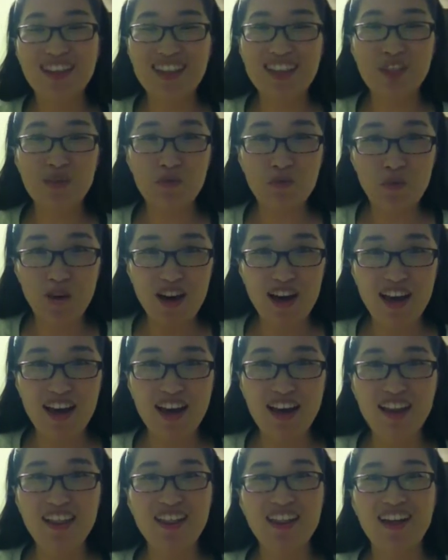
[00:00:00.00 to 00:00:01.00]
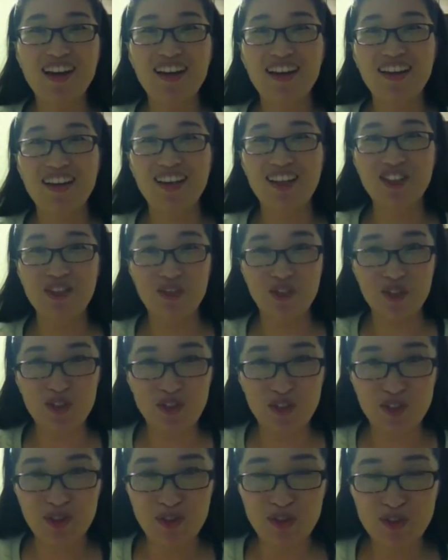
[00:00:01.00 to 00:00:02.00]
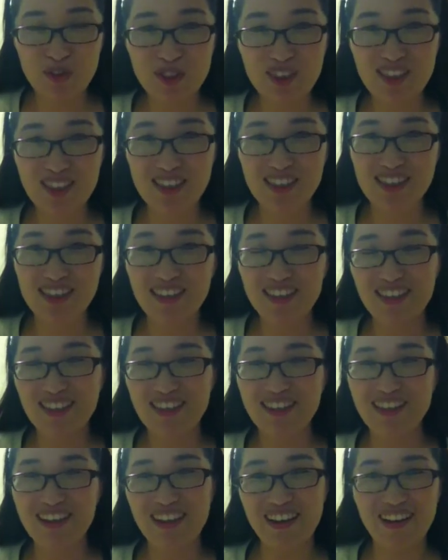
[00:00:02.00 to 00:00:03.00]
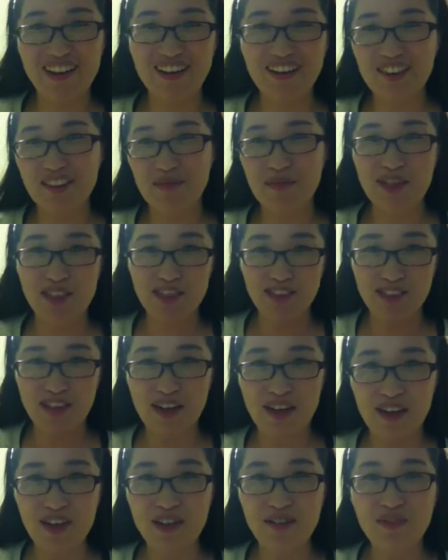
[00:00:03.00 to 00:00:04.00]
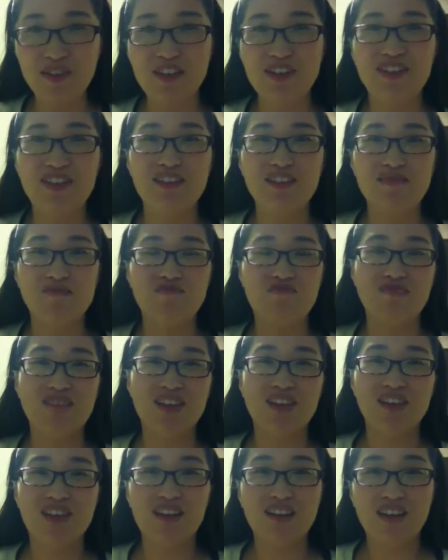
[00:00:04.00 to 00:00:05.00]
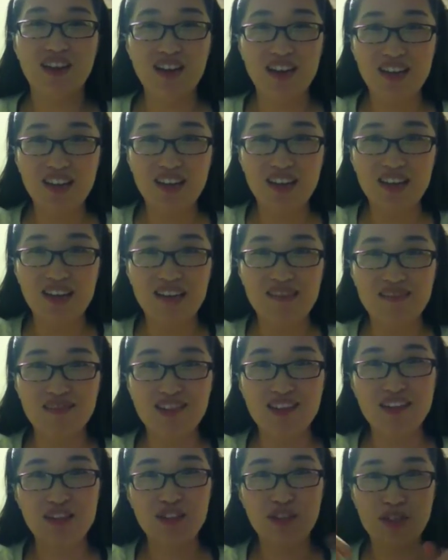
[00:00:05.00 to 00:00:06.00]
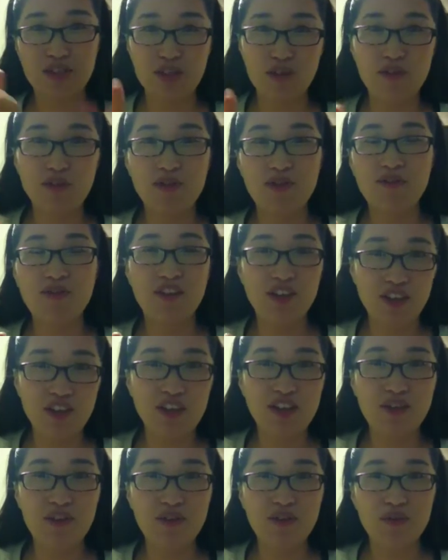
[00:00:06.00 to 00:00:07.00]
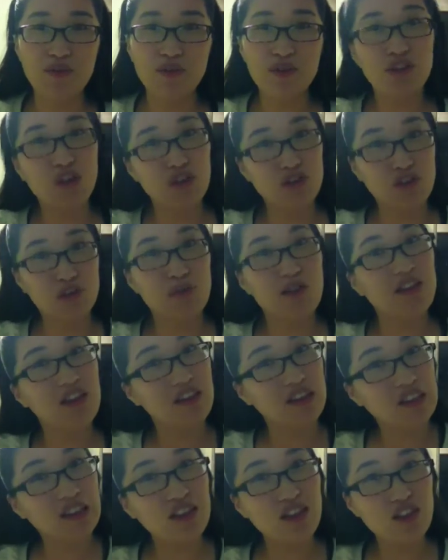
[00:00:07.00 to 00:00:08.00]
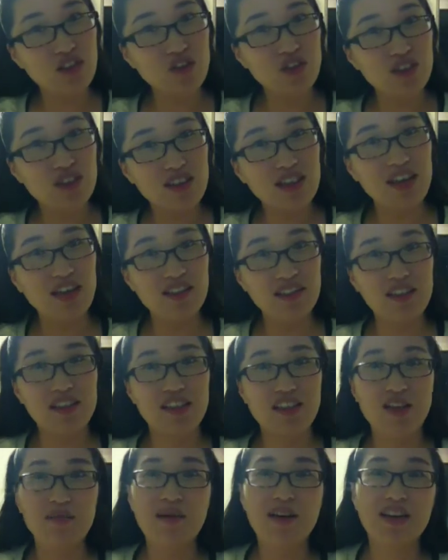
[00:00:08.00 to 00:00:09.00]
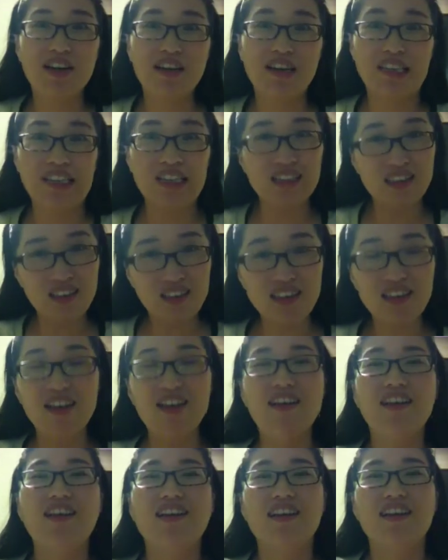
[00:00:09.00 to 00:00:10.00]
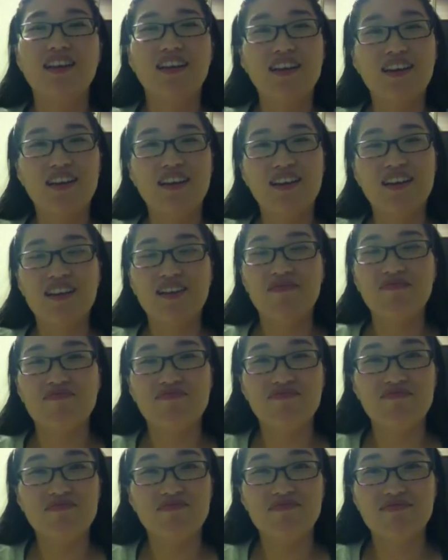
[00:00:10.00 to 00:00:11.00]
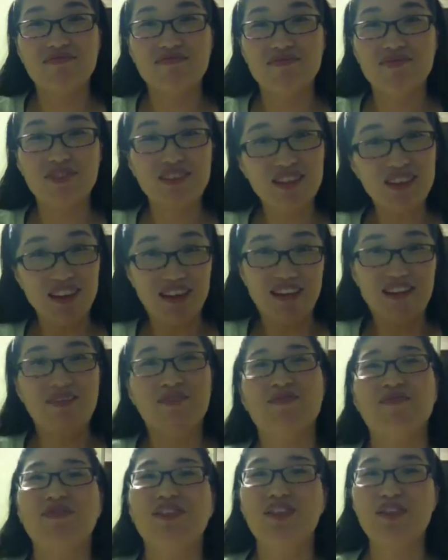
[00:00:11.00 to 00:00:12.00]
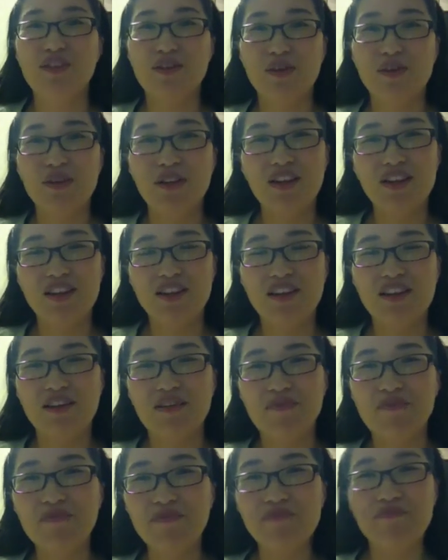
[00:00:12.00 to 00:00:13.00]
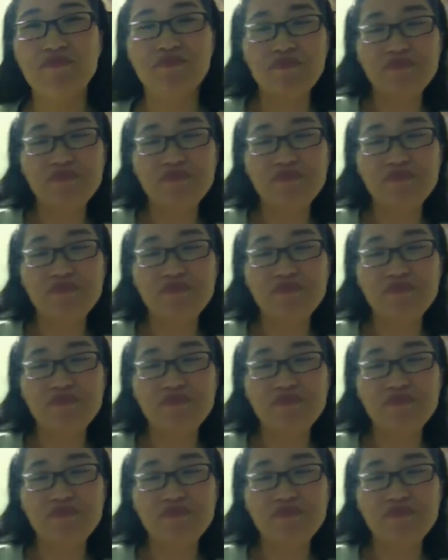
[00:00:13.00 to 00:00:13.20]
that's why that I introduce yes myself, and then I yes. So the video talk to me in English. Yeah, TTMIE, and yeah, that's all. And then.